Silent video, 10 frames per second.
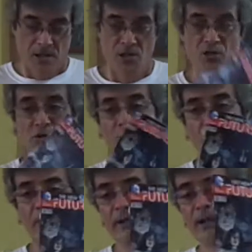Issue
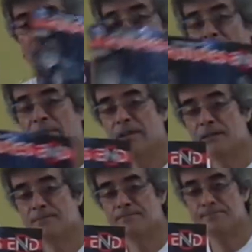number 11
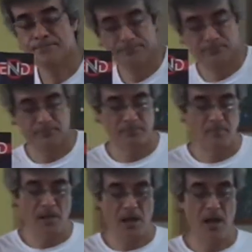
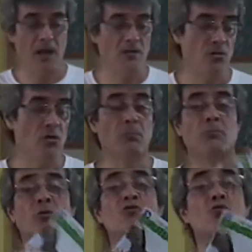and
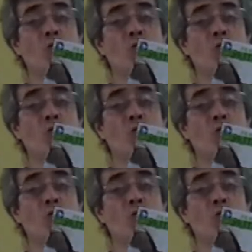number 12.